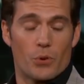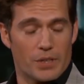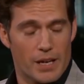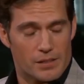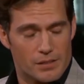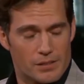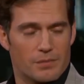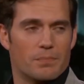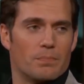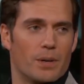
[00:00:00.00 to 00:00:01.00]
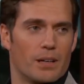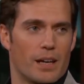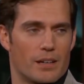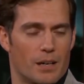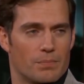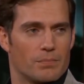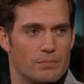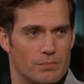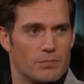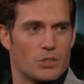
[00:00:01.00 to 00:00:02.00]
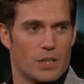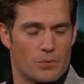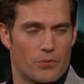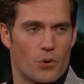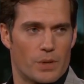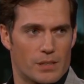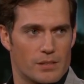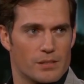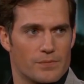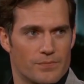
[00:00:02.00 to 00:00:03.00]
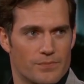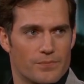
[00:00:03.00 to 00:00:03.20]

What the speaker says: He then decided to play rugby as a way of staying in shape,